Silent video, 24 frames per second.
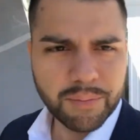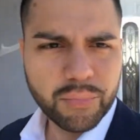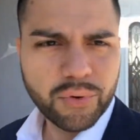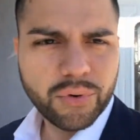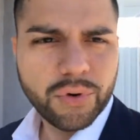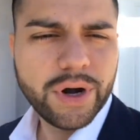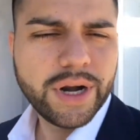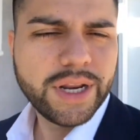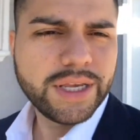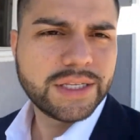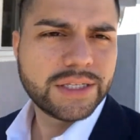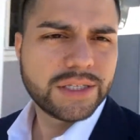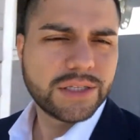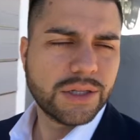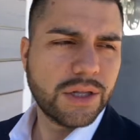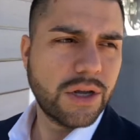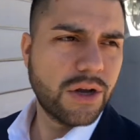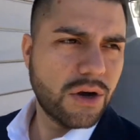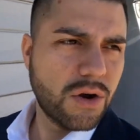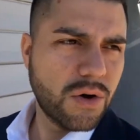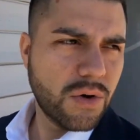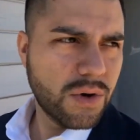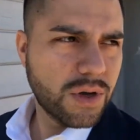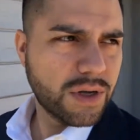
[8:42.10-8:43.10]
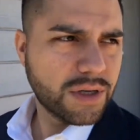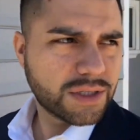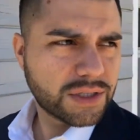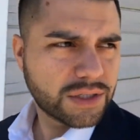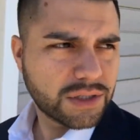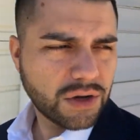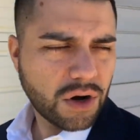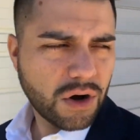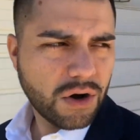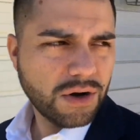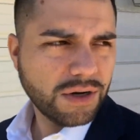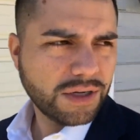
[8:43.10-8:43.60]
pretty slow
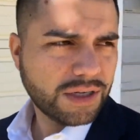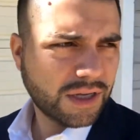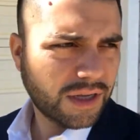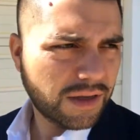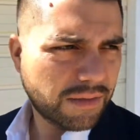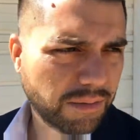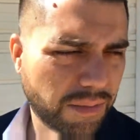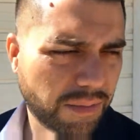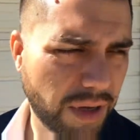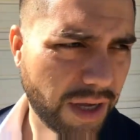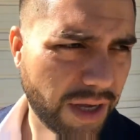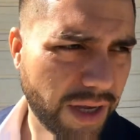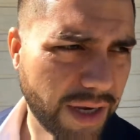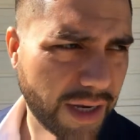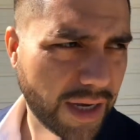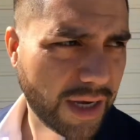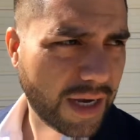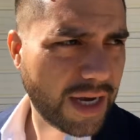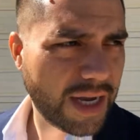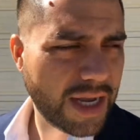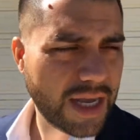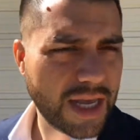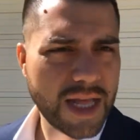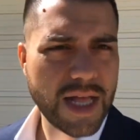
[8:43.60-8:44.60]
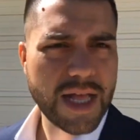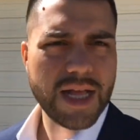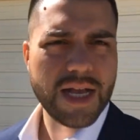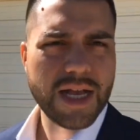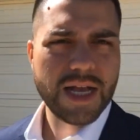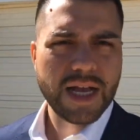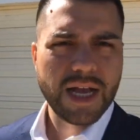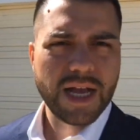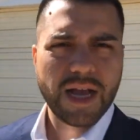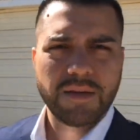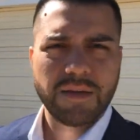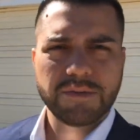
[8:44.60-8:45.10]
start, but
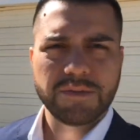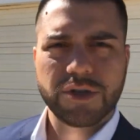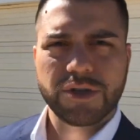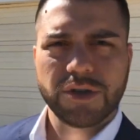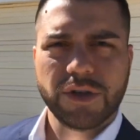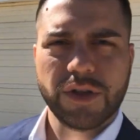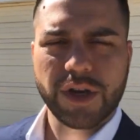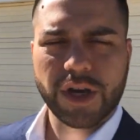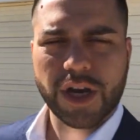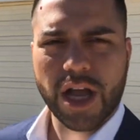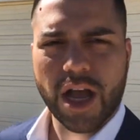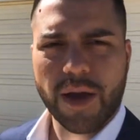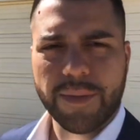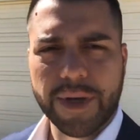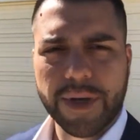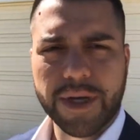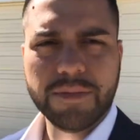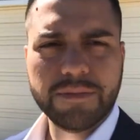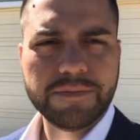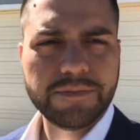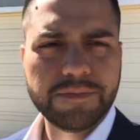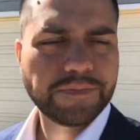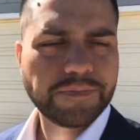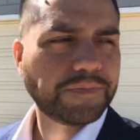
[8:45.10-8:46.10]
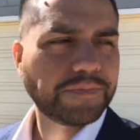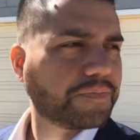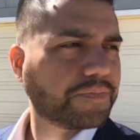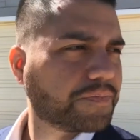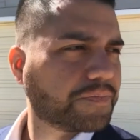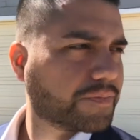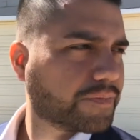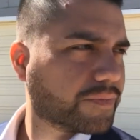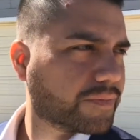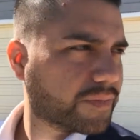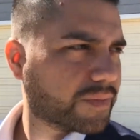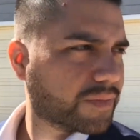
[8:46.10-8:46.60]
I'm sure they're coming.
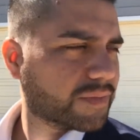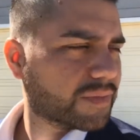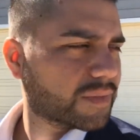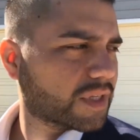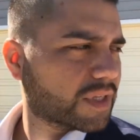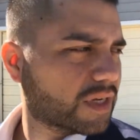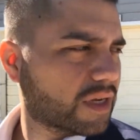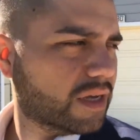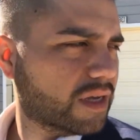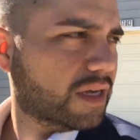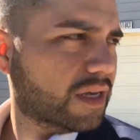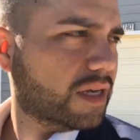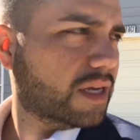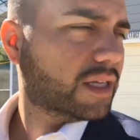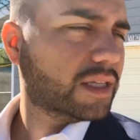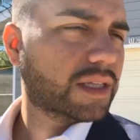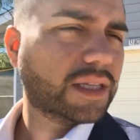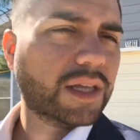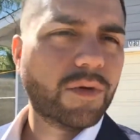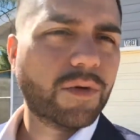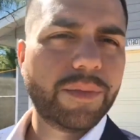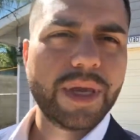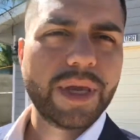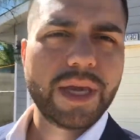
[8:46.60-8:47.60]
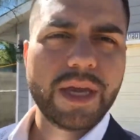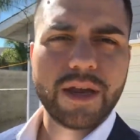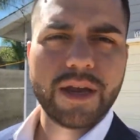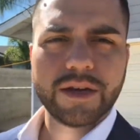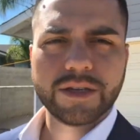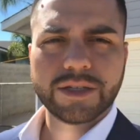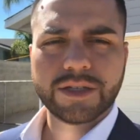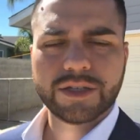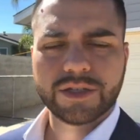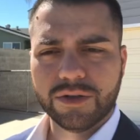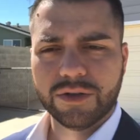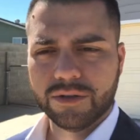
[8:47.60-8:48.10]
They'll be here
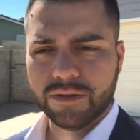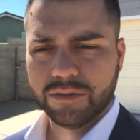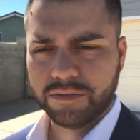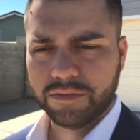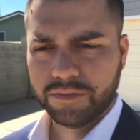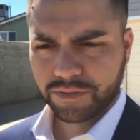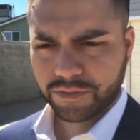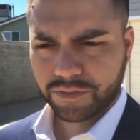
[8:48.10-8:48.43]
soon.